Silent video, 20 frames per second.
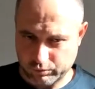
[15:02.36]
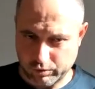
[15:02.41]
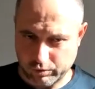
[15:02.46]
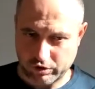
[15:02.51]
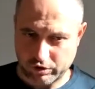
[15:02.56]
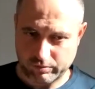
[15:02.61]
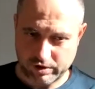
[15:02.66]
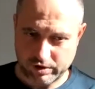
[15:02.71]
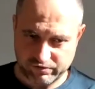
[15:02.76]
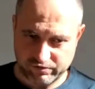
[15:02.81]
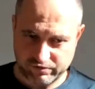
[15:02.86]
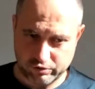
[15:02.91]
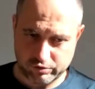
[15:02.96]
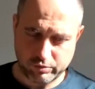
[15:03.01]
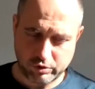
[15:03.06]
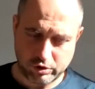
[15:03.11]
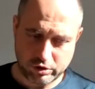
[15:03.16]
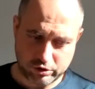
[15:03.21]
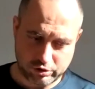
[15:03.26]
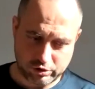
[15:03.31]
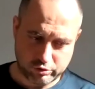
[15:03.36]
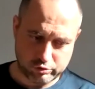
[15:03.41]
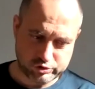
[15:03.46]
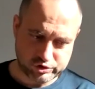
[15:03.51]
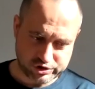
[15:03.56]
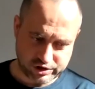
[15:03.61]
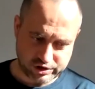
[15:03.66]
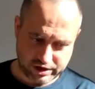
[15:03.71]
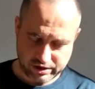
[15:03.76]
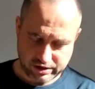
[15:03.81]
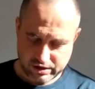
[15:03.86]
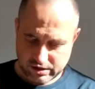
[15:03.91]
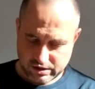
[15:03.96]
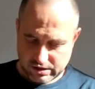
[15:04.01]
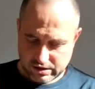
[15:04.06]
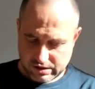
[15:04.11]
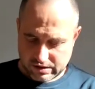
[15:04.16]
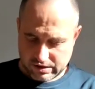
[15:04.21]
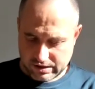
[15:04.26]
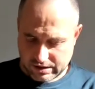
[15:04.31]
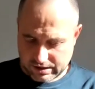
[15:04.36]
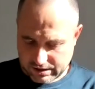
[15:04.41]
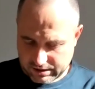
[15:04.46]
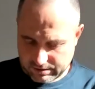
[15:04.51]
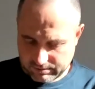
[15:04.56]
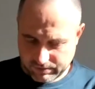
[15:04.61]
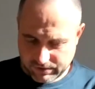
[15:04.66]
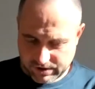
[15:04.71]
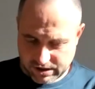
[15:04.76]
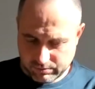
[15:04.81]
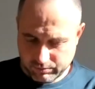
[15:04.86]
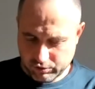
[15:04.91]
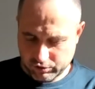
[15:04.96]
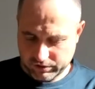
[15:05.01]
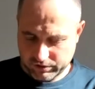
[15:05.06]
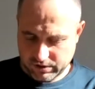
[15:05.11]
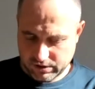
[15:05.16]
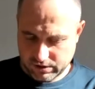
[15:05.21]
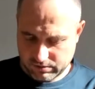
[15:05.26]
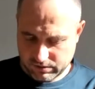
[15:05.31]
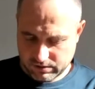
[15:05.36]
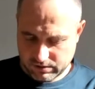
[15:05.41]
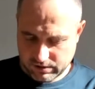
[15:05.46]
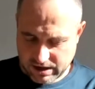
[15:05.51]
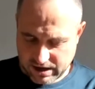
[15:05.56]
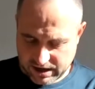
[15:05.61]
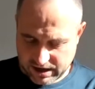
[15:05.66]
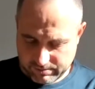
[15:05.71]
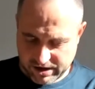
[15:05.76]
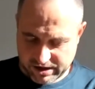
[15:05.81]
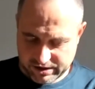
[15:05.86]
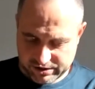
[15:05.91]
book about football coaching. Then a book, the High